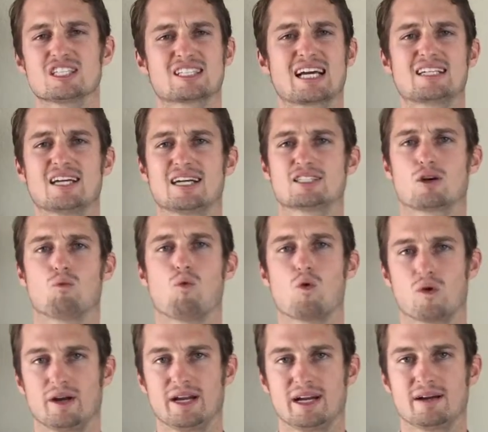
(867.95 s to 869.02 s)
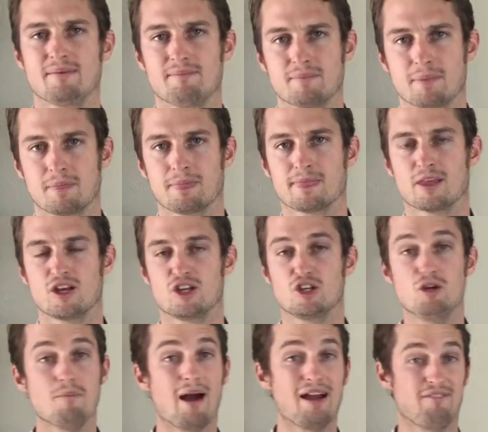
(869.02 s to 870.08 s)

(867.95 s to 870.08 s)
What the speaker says: just kind of as a warning, you